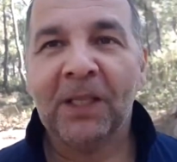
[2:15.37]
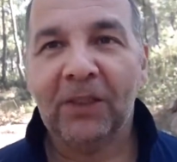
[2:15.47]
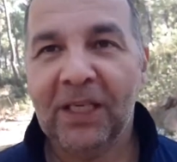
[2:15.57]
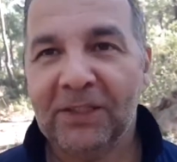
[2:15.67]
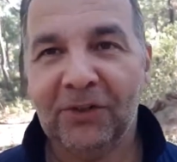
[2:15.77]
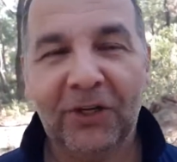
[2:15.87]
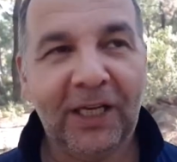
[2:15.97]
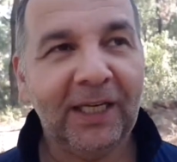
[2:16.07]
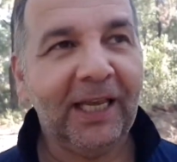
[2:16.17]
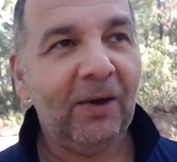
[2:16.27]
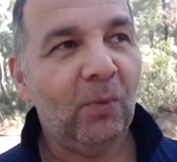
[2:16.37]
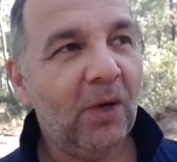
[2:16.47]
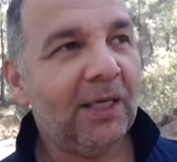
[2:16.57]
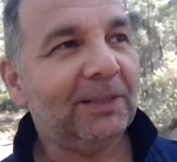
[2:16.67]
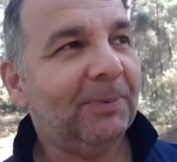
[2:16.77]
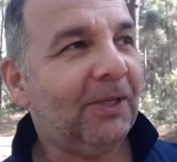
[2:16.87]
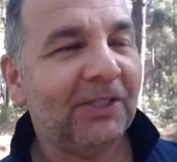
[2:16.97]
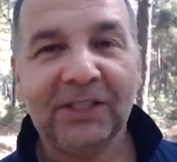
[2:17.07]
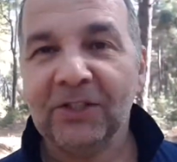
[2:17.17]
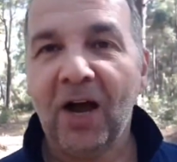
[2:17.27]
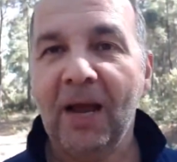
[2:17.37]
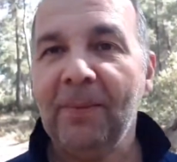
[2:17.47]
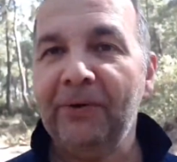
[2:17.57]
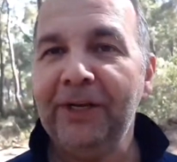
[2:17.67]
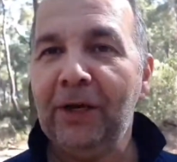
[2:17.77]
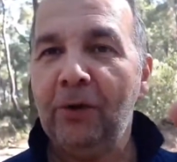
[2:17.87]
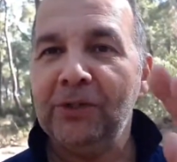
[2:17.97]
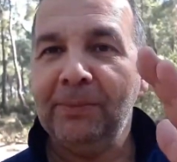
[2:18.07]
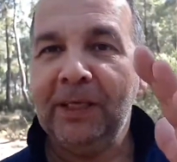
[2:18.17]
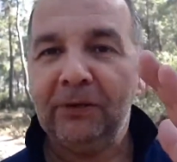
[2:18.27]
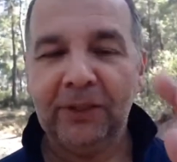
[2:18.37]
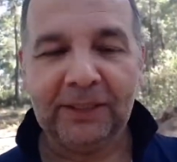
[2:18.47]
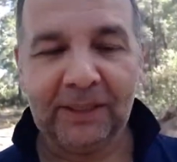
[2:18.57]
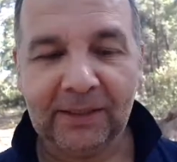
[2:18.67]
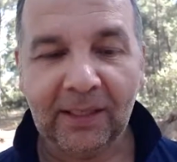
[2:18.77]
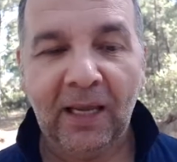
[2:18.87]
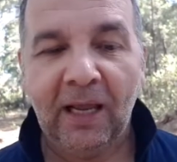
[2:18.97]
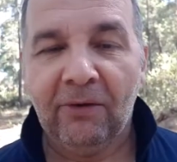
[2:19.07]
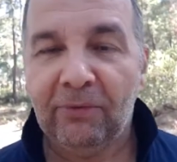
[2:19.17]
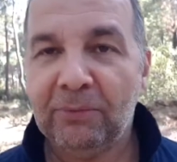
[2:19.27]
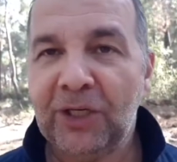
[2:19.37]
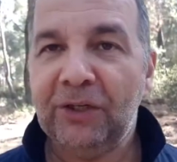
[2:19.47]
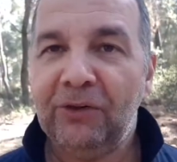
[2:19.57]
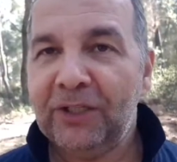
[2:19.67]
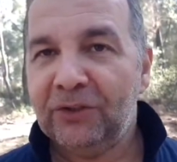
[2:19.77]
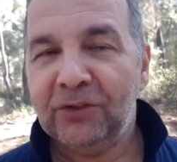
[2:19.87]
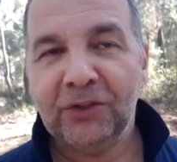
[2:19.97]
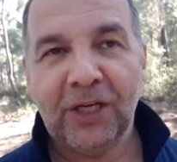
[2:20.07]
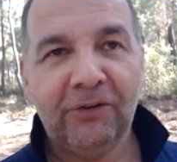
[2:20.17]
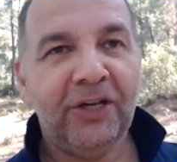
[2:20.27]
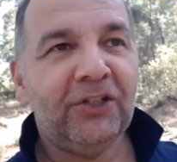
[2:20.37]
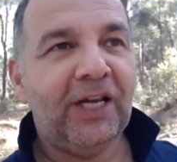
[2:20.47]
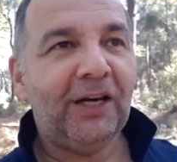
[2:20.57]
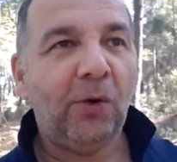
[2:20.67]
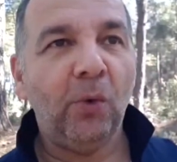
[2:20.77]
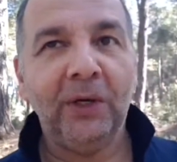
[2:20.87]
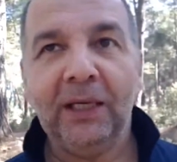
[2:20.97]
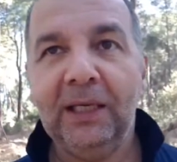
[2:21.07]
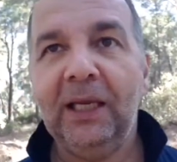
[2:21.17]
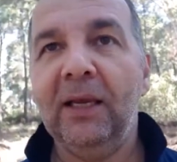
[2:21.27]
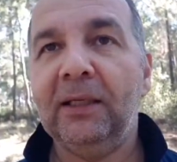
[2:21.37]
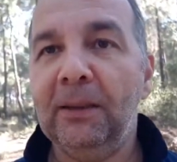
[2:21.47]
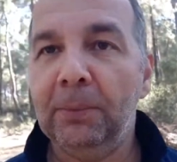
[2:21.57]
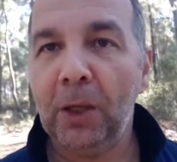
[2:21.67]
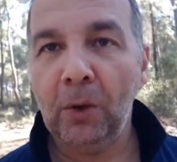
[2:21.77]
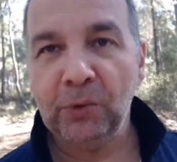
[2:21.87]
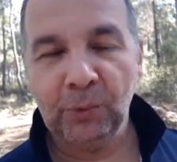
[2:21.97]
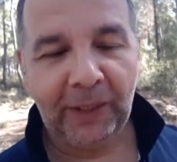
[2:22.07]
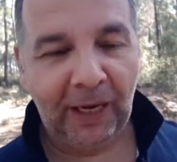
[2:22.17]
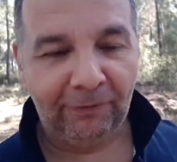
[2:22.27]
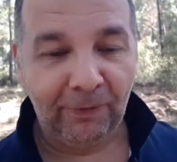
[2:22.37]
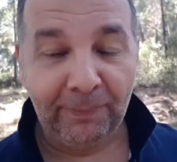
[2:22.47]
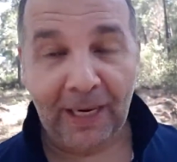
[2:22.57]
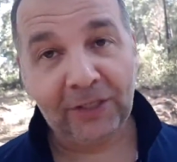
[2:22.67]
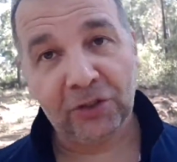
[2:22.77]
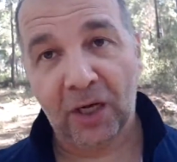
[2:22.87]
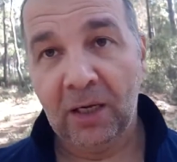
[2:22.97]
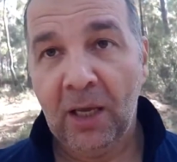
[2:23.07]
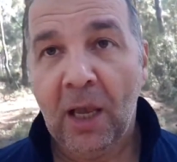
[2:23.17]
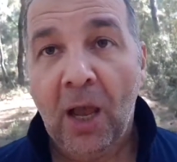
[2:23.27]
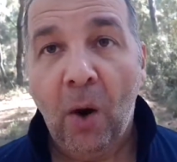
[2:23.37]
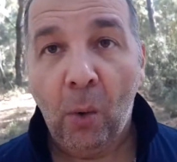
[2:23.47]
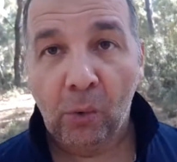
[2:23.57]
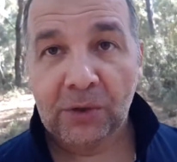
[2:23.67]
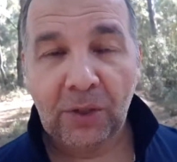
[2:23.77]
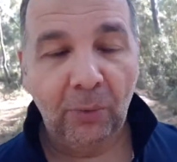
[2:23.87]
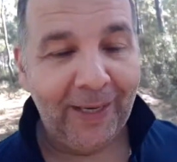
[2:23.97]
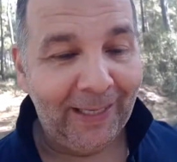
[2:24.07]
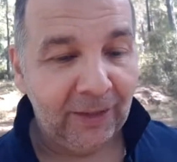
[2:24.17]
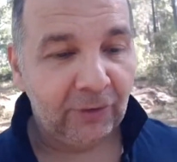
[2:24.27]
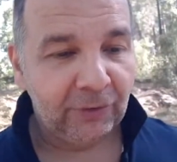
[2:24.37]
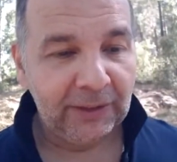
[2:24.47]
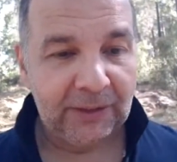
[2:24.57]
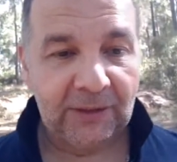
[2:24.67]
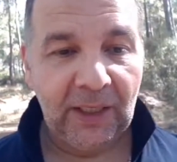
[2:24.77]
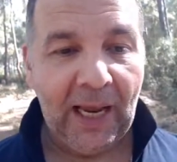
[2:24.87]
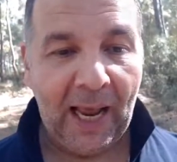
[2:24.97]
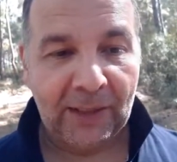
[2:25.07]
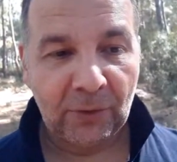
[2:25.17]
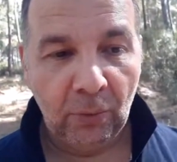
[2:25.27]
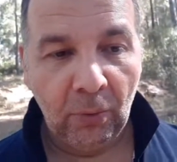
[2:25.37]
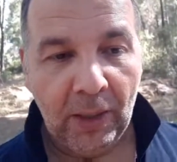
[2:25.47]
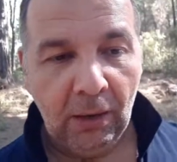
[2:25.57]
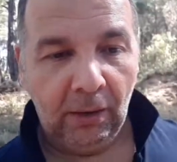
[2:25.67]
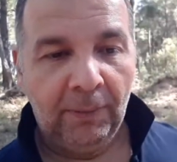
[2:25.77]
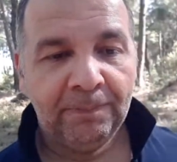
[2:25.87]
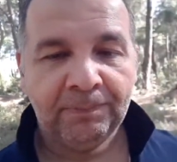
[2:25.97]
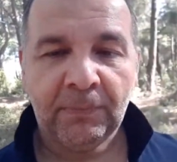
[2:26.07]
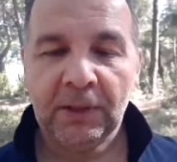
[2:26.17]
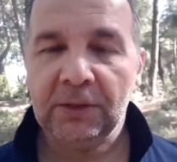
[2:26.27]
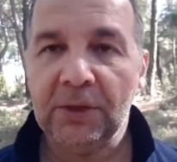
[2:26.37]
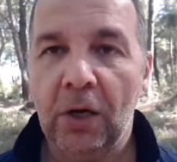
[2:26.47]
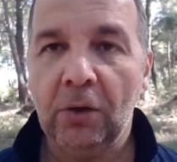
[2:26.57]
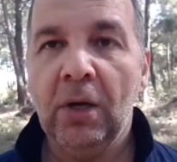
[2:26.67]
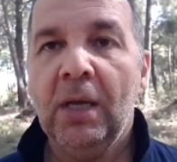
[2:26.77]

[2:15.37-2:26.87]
things are only going to get worse, because in time our egoism increases from generation to generation, and accordingly the blows we get from nature also increase as well. So